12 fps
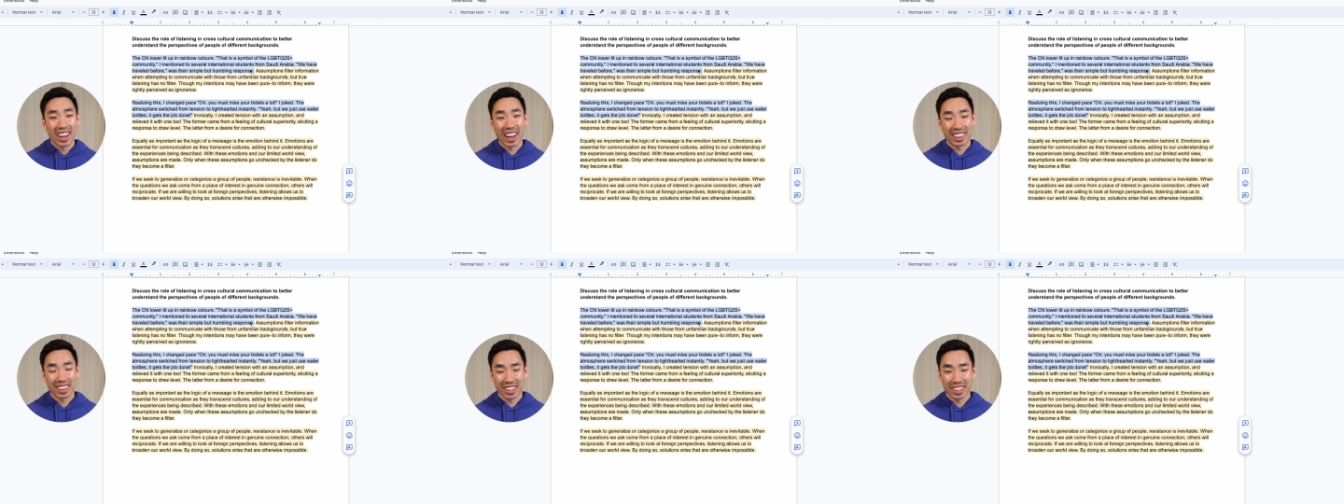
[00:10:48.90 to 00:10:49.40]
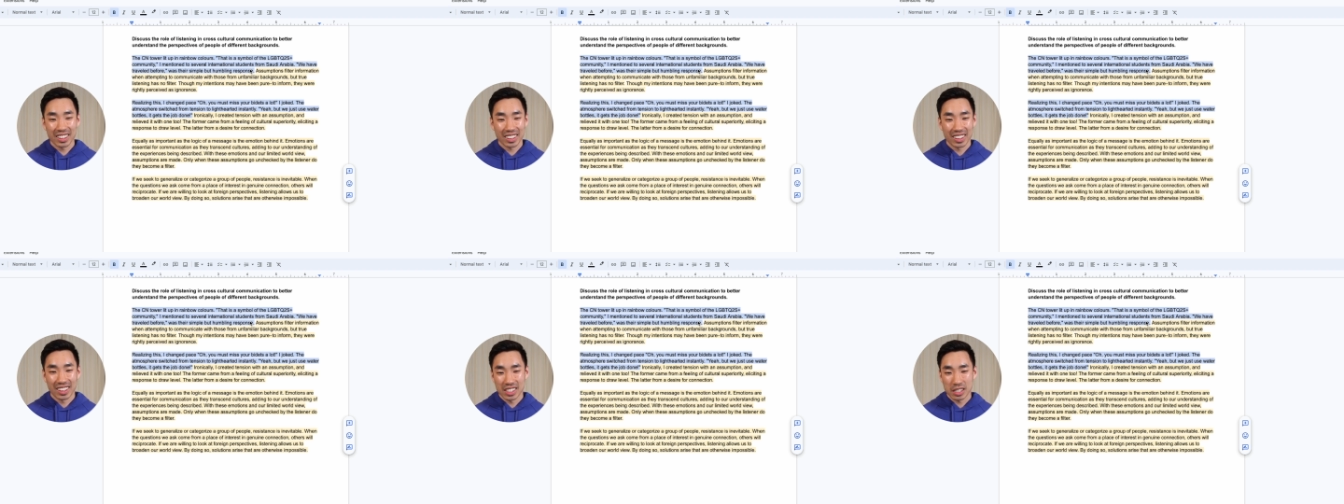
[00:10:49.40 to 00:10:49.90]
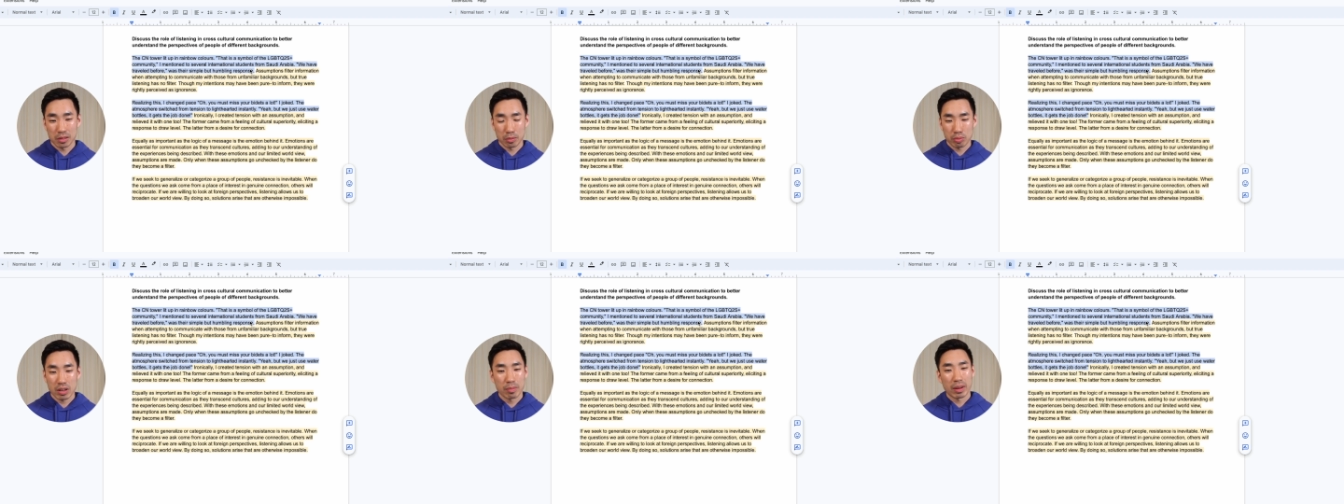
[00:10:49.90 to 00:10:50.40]
I think this
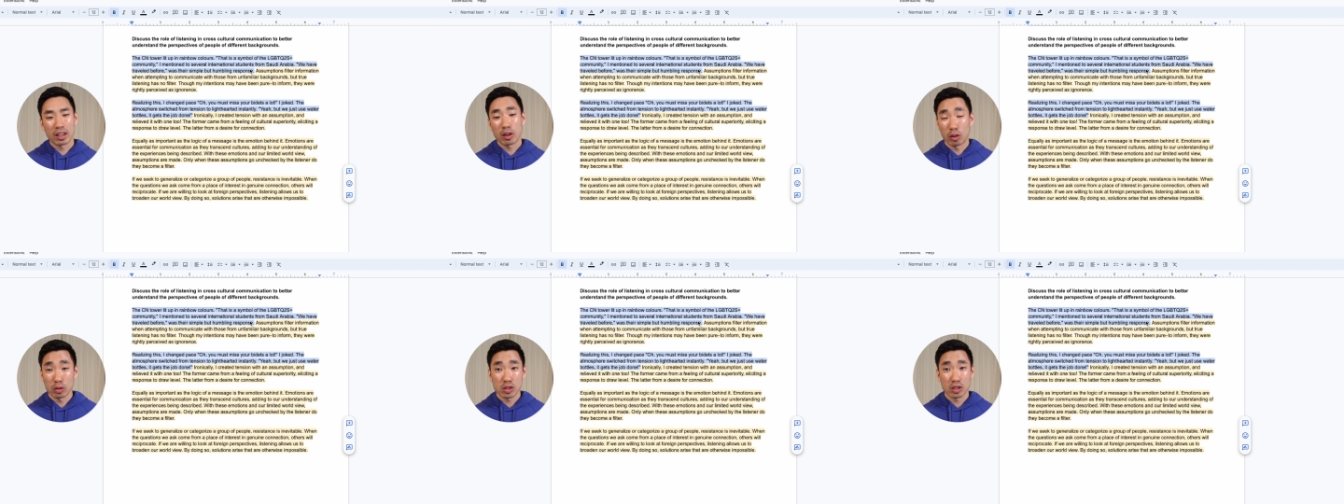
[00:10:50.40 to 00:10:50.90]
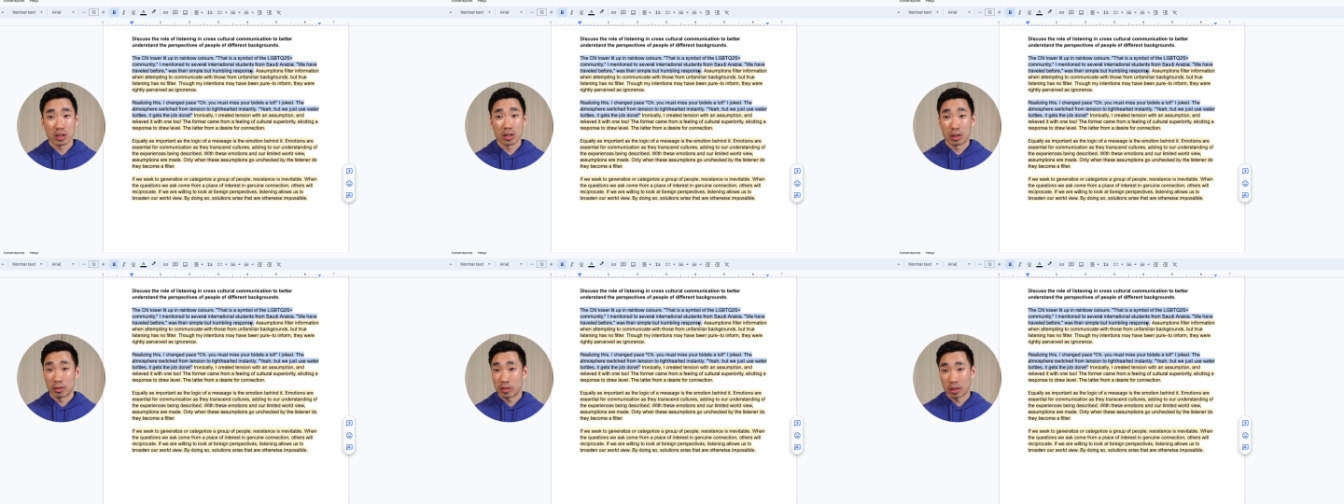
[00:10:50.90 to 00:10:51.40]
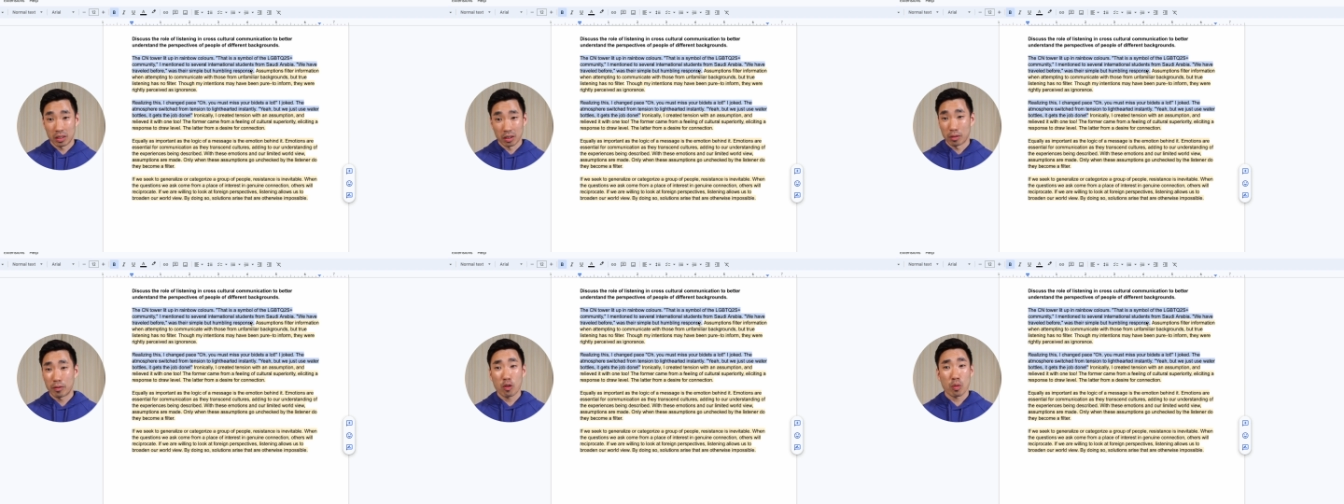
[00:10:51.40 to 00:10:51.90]
pre-med culture of, you
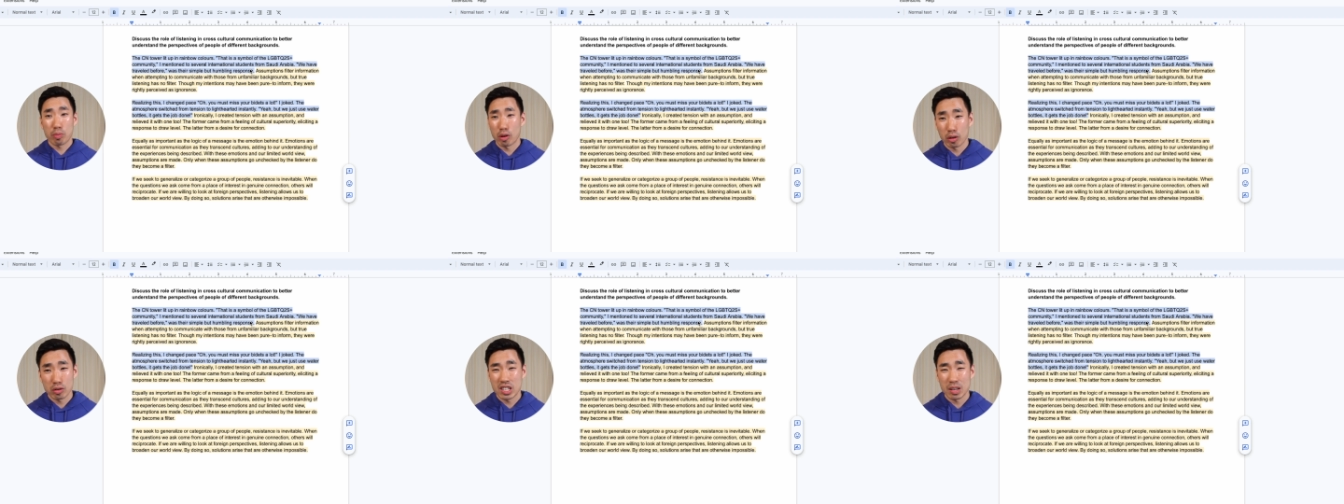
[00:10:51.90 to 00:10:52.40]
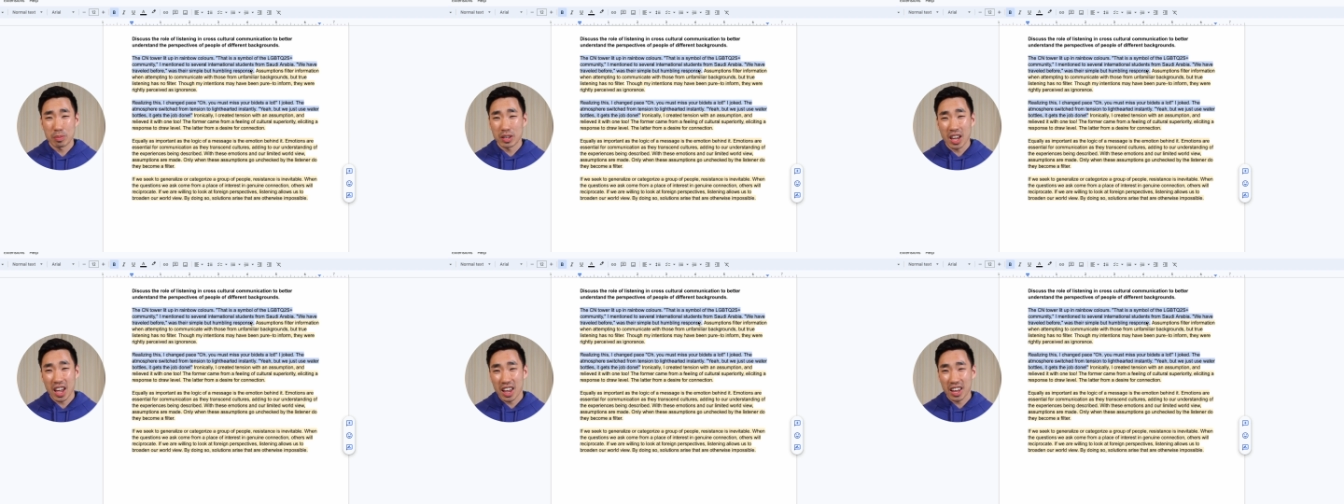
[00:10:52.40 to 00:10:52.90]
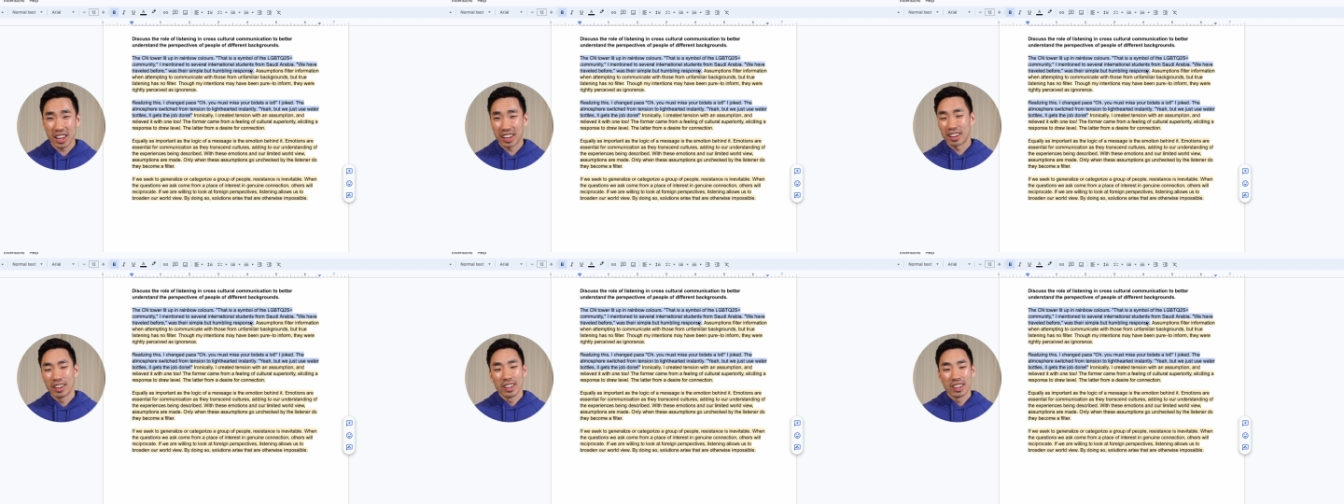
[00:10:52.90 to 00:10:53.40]
know, four point oh G P A
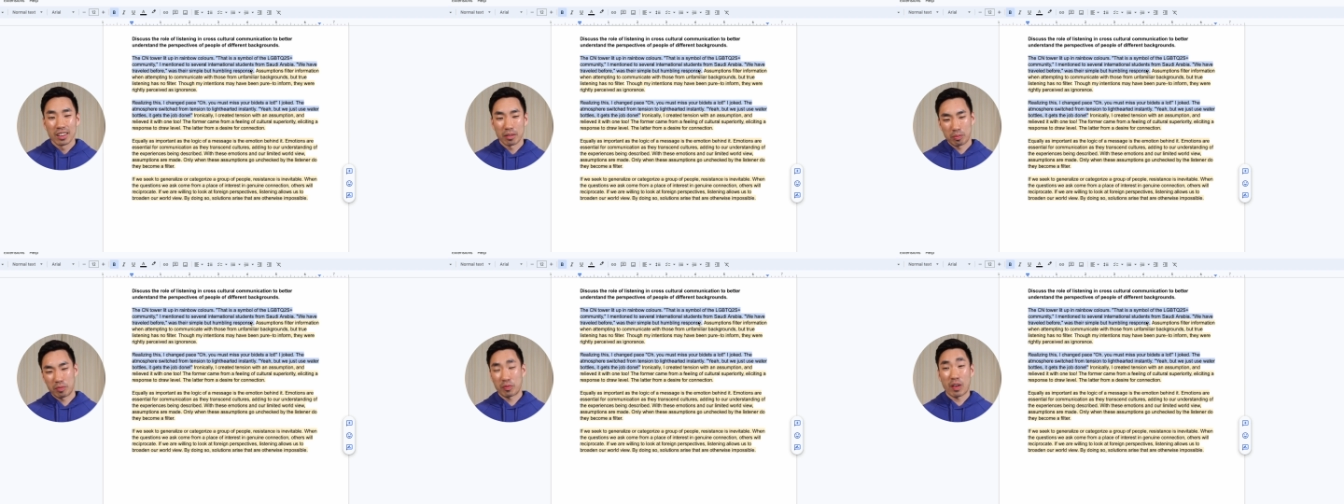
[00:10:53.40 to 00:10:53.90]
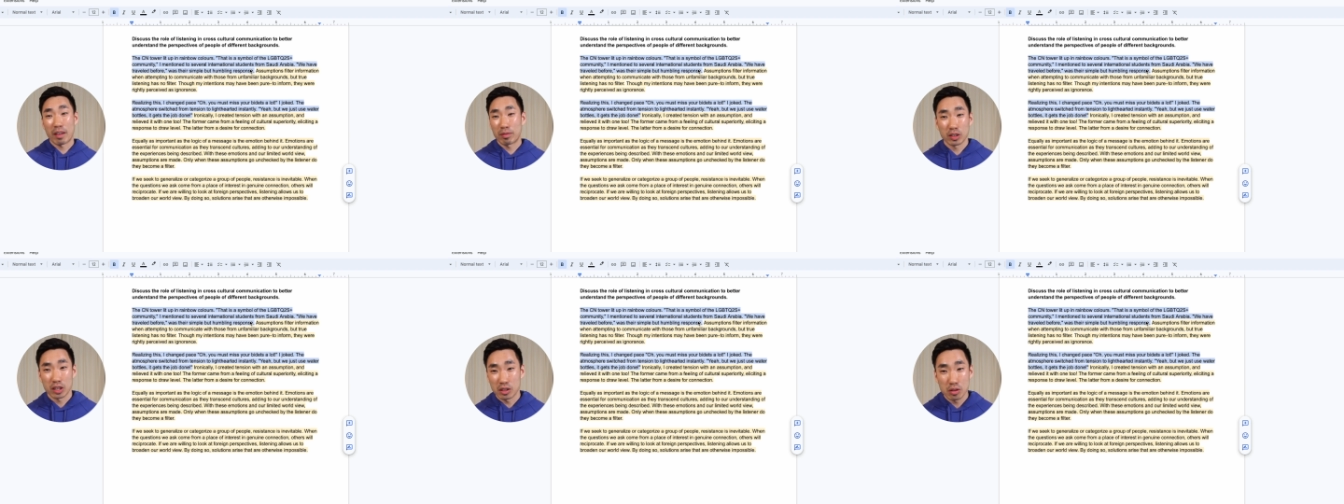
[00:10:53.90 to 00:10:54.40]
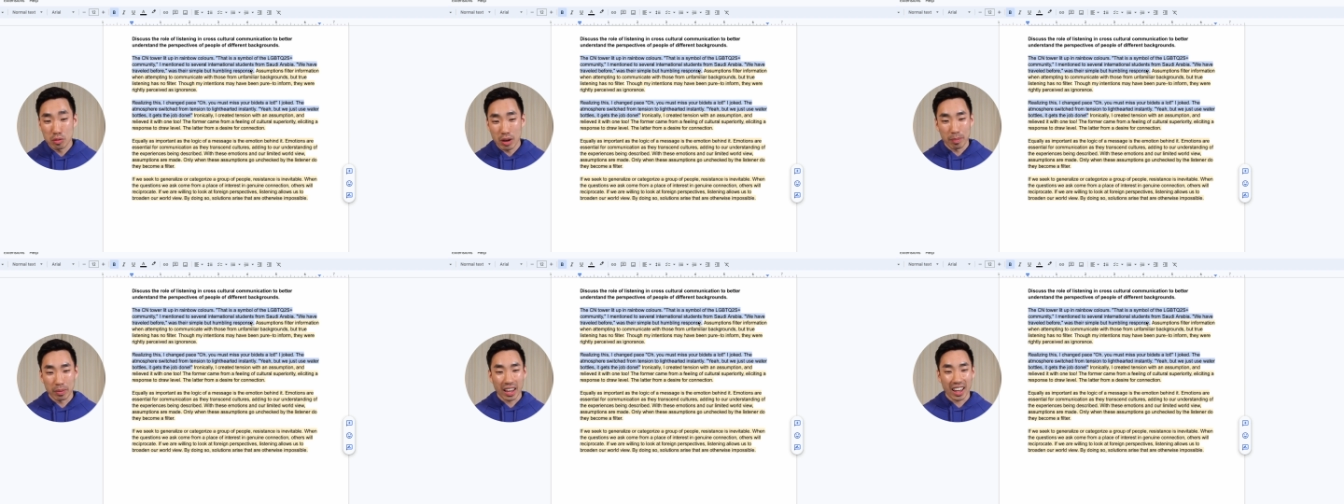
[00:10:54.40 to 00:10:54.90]
and five thirty-two
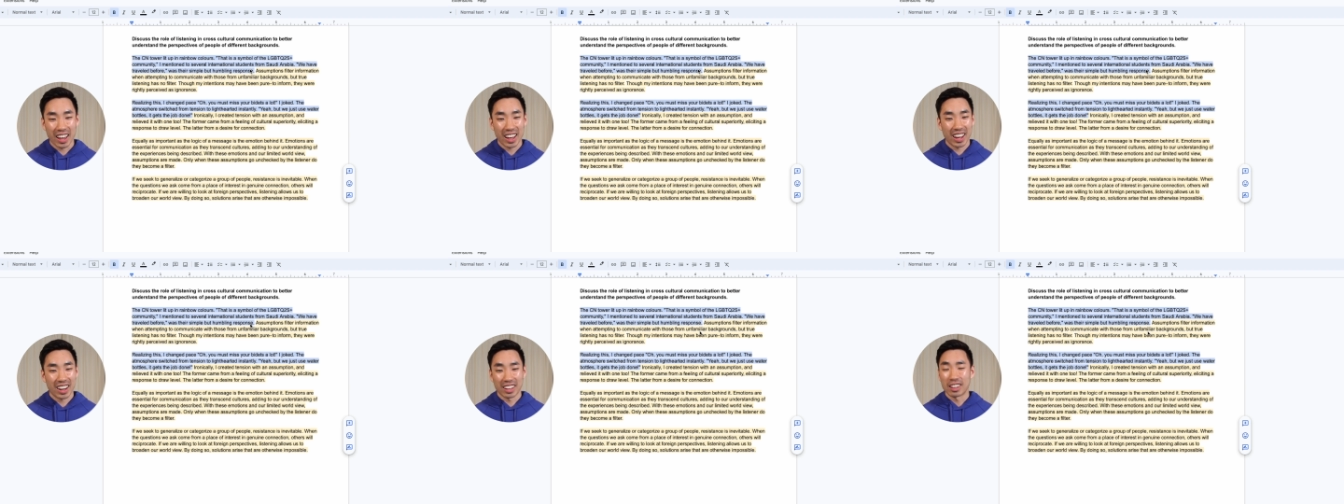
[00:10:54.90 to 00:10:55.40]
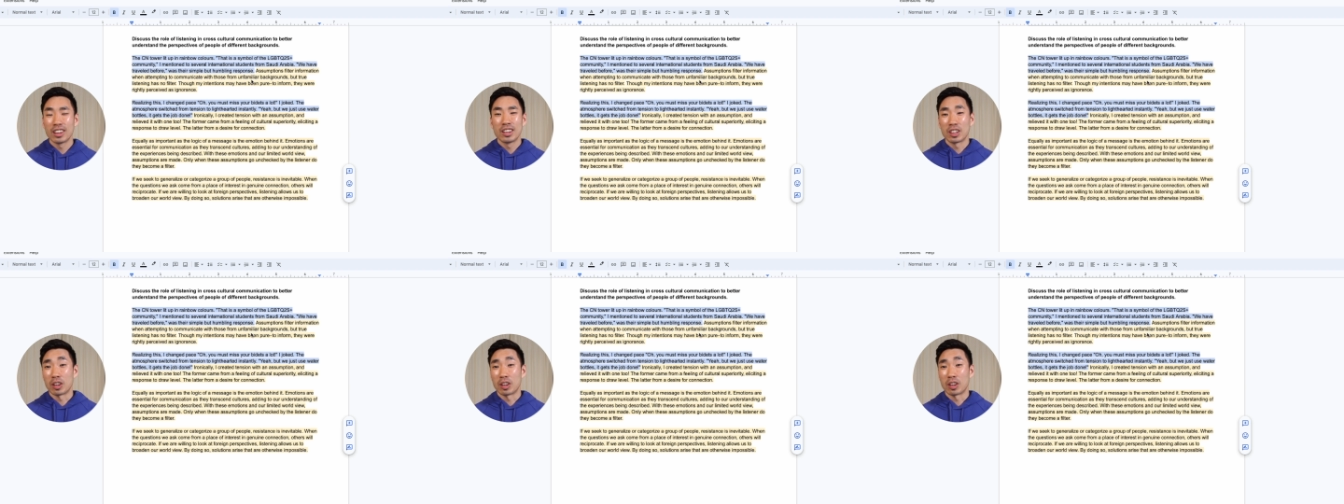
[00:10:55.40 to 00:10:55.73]
MCAT and,